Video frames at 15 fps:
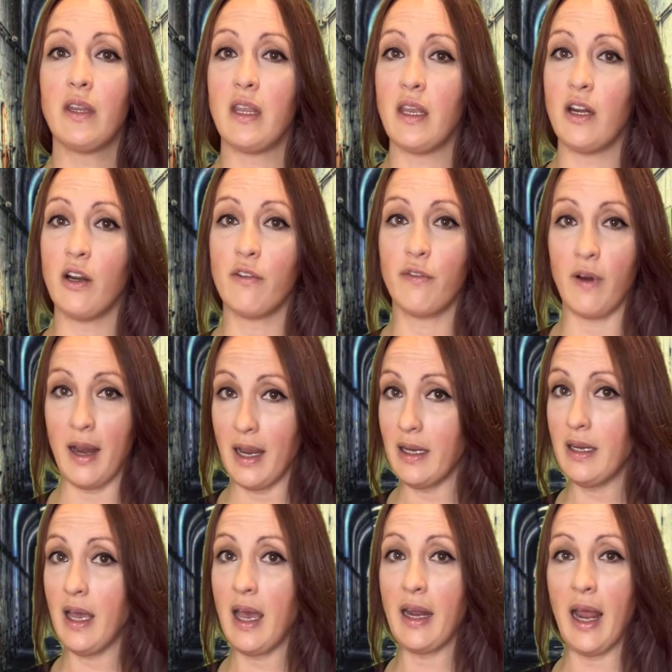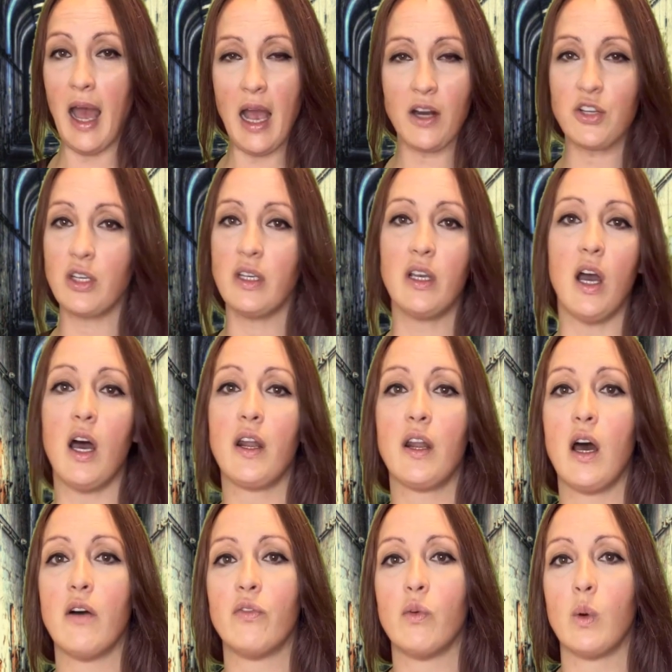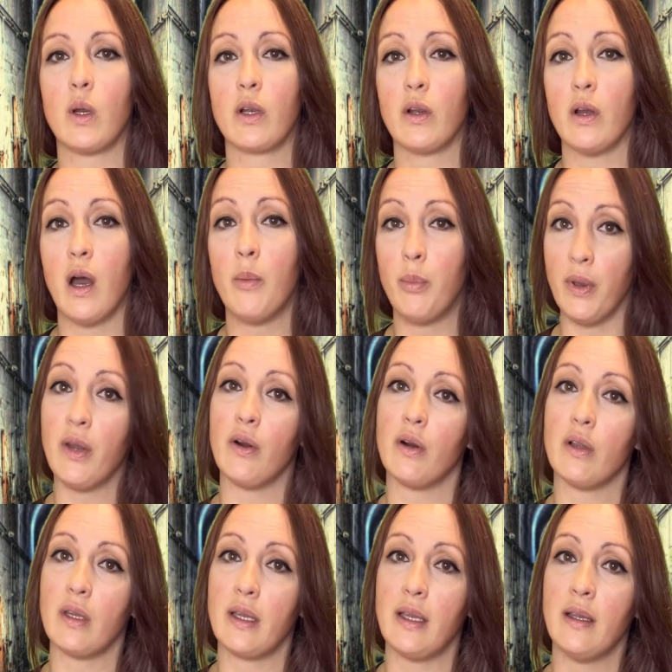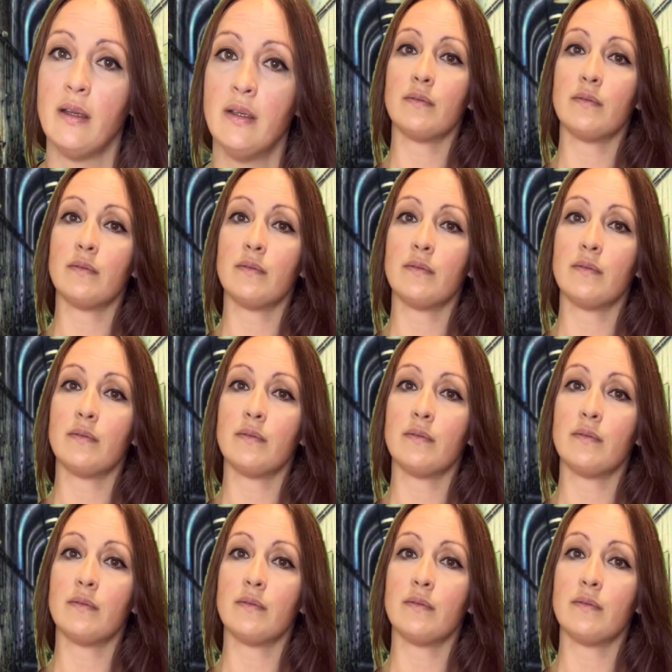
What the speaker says: that her friend had actually gotten off work a bit early.